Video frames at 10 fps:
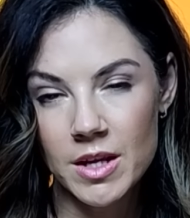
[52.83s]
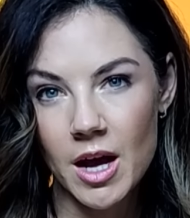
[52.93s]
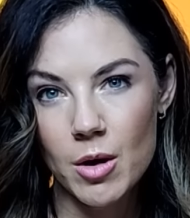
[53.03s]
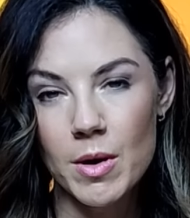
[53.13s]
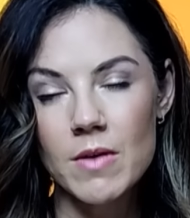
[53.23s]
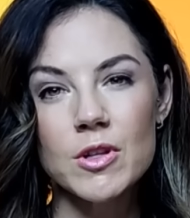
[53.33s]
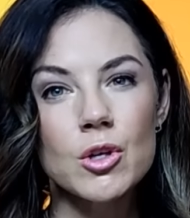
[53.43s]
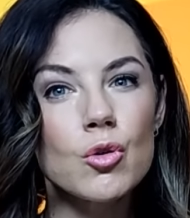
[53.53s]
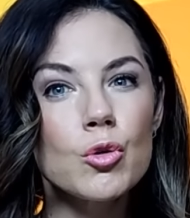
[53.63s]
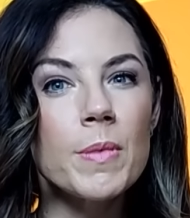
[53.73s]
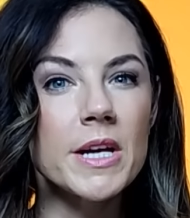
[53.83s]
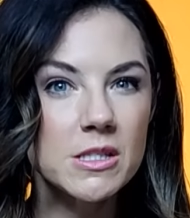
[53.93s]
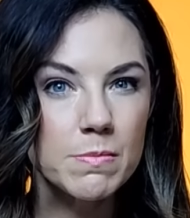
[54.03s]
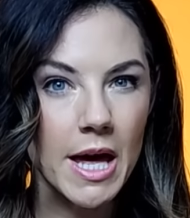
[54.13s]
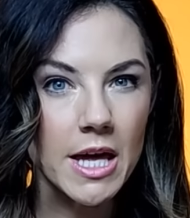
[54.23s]
However, the group
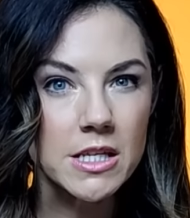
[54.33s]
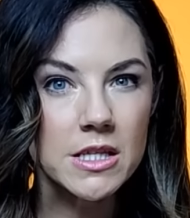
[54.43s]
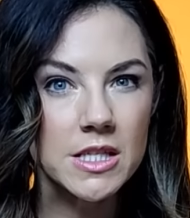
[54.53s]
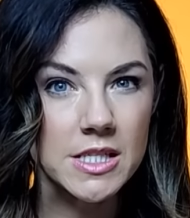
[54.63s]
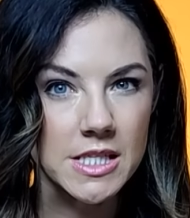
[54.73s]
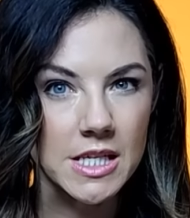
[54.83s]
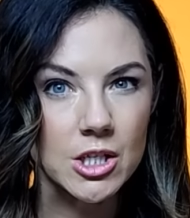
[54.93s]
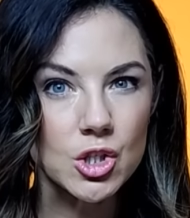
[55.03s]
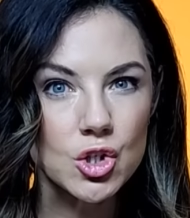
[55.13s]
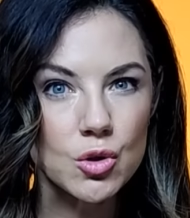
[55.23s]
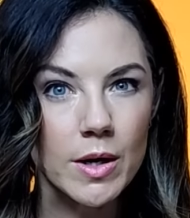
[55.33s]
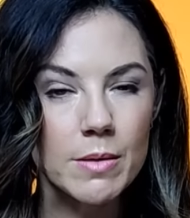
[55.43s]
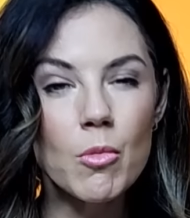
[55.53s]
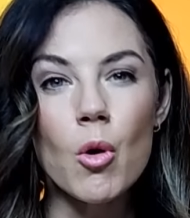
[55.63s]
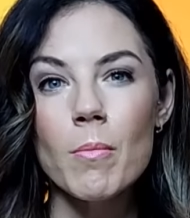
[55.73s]
expanded this year to
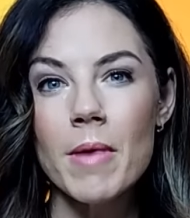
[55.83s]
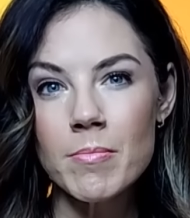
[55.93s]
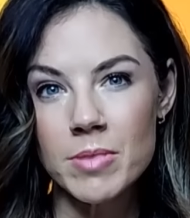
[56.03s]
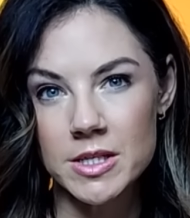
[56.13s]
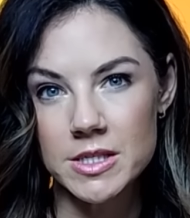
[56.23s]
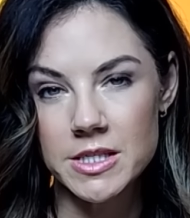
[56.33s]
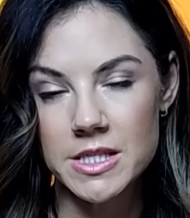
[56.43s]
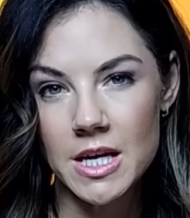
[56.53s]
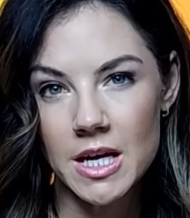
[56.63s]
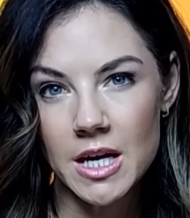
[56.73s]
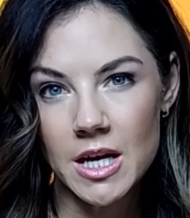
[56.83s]
join more members.